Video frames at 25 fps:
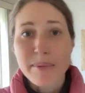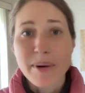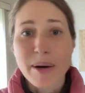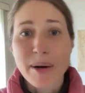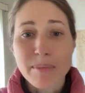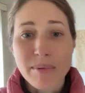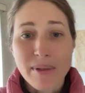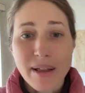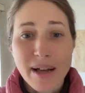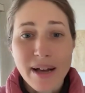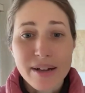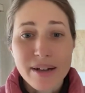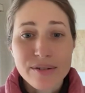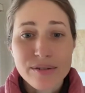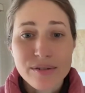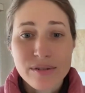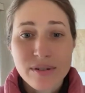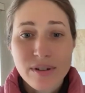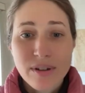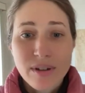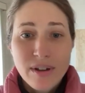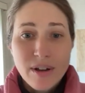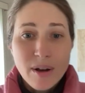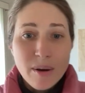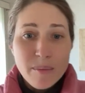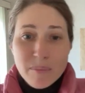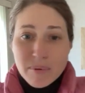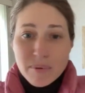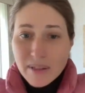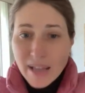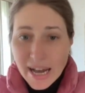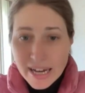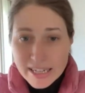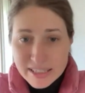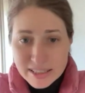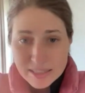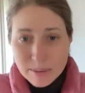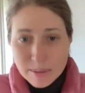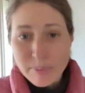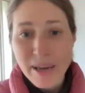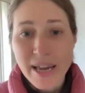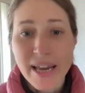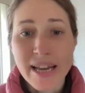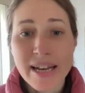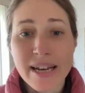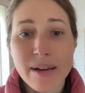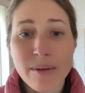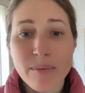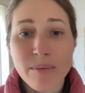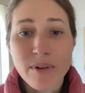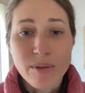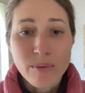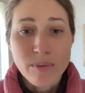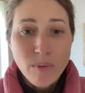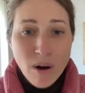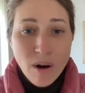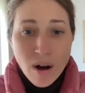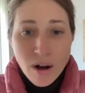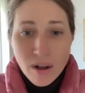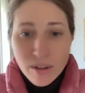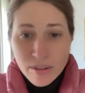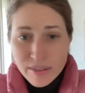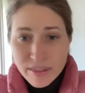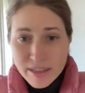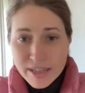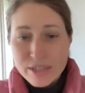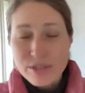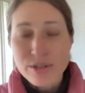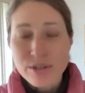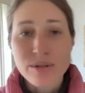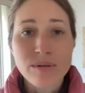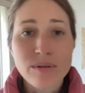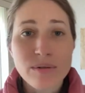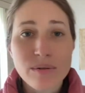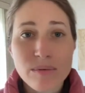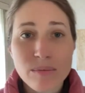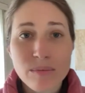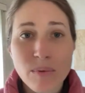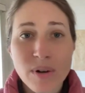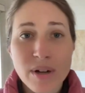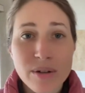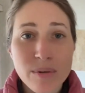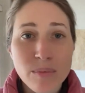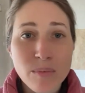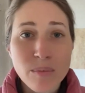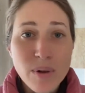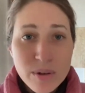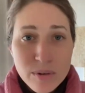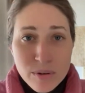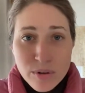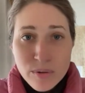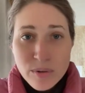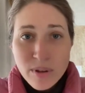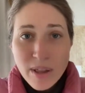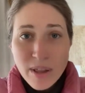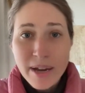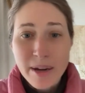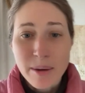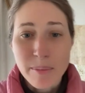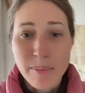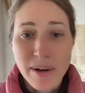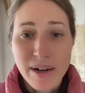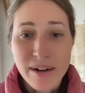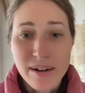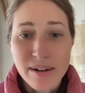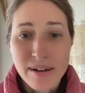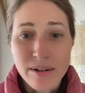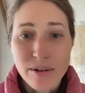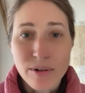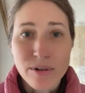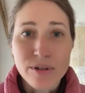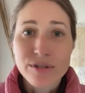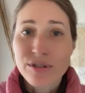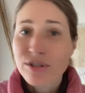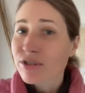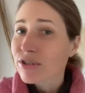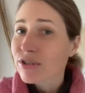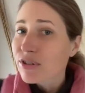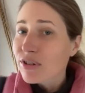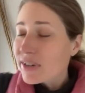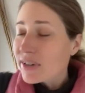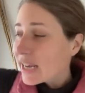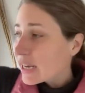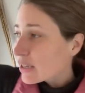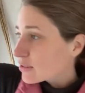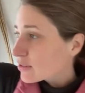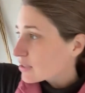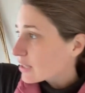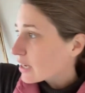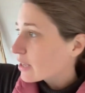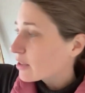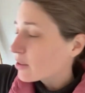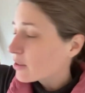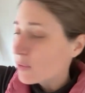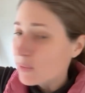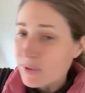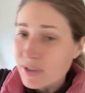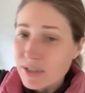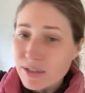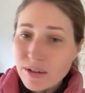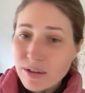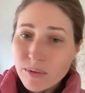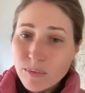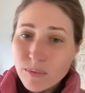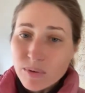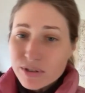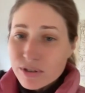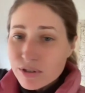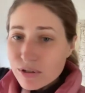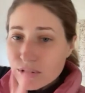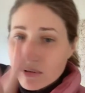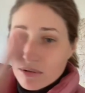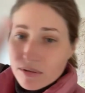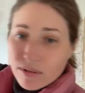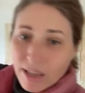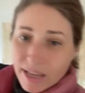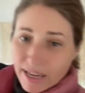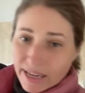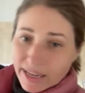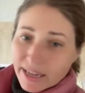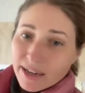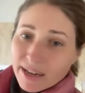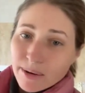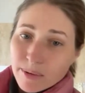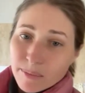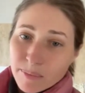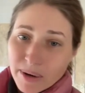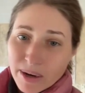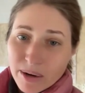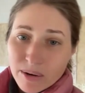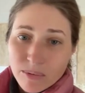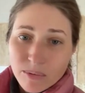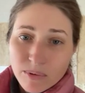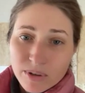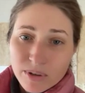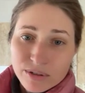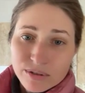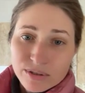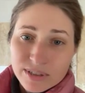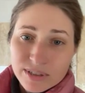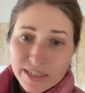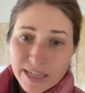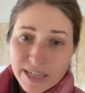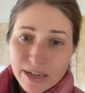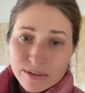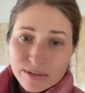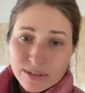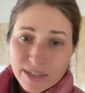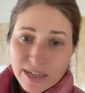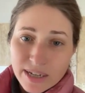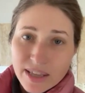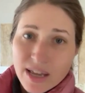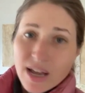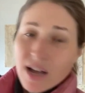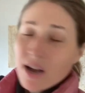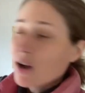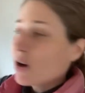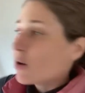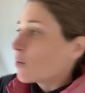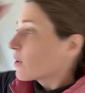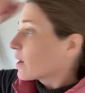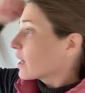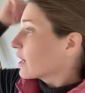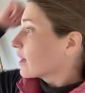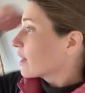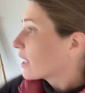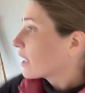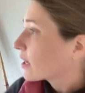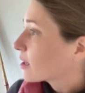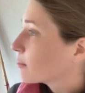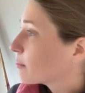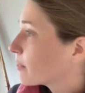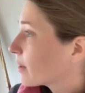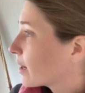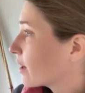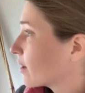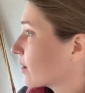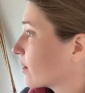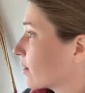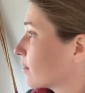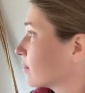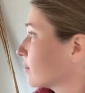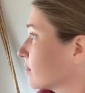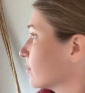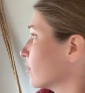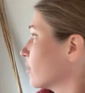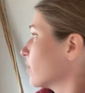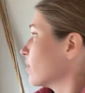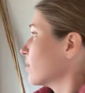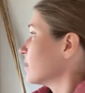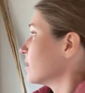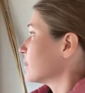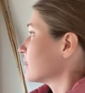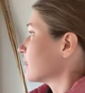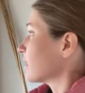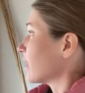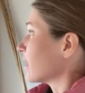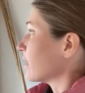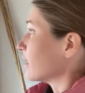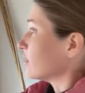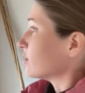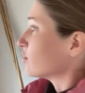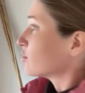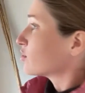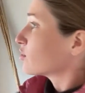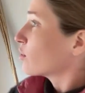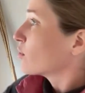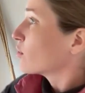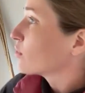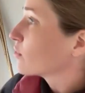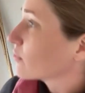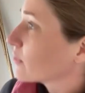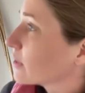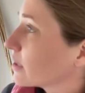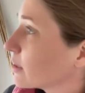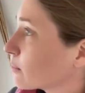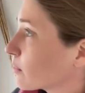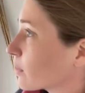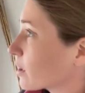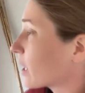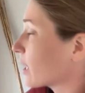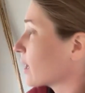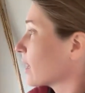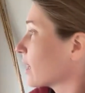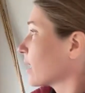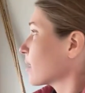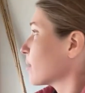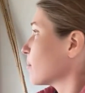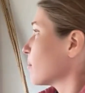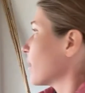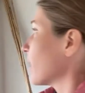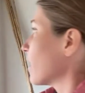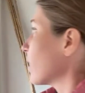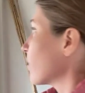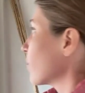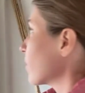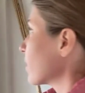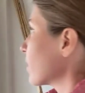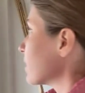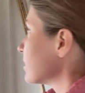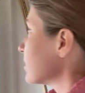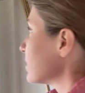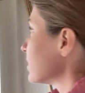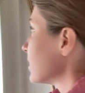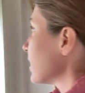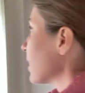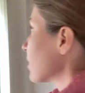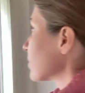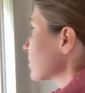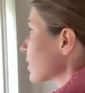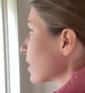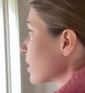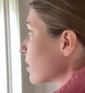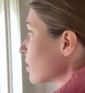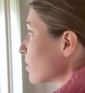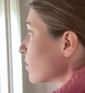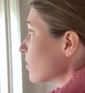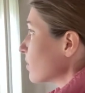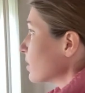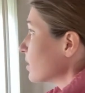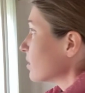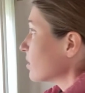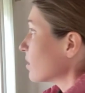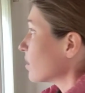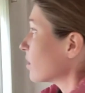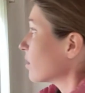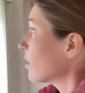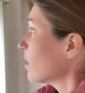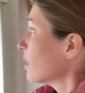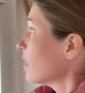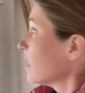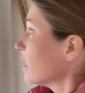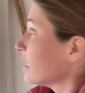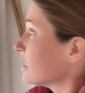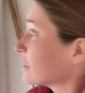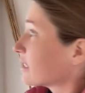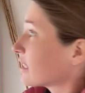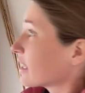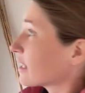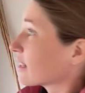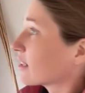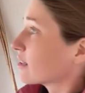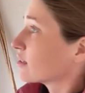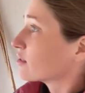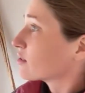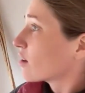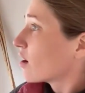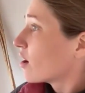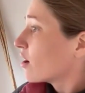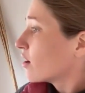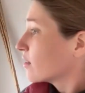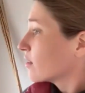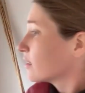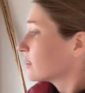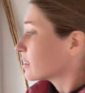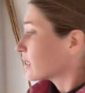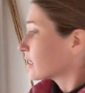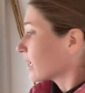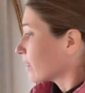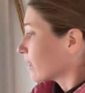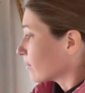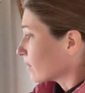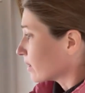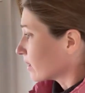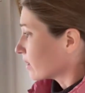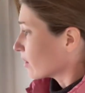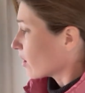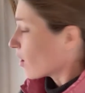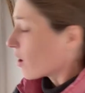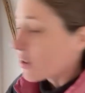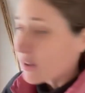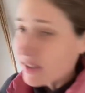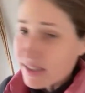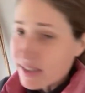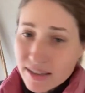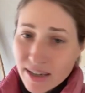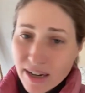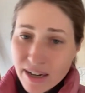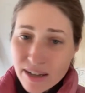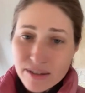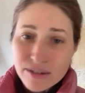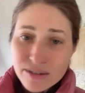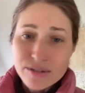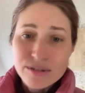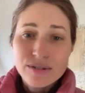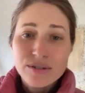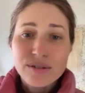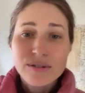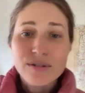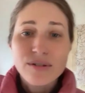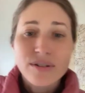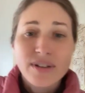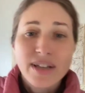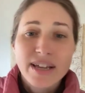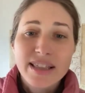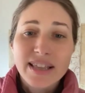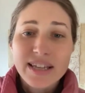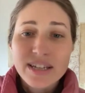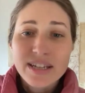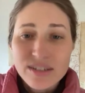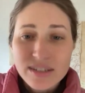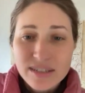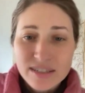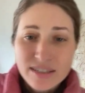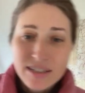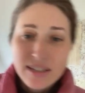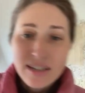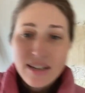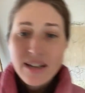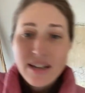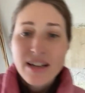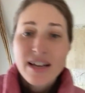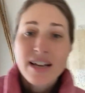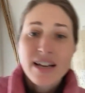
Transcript: about blast. Blast the painting with all the things what you like about it, or just look outside the window. What do you like about what you see outside? What I like about, is that it's so green. What I like about what I see outside the window is that there's all this light and all these colors, like they just